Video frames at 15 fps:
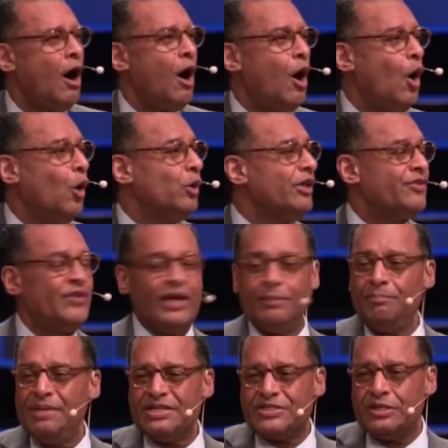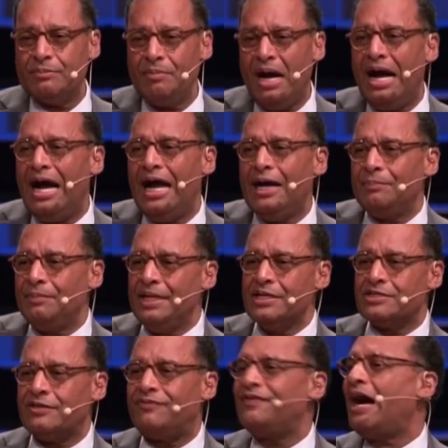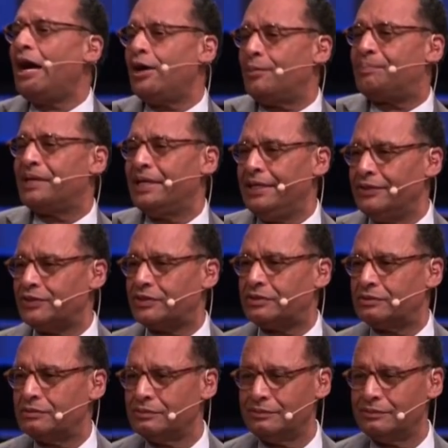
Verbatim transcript: Only thing missing behind me is a fireplace.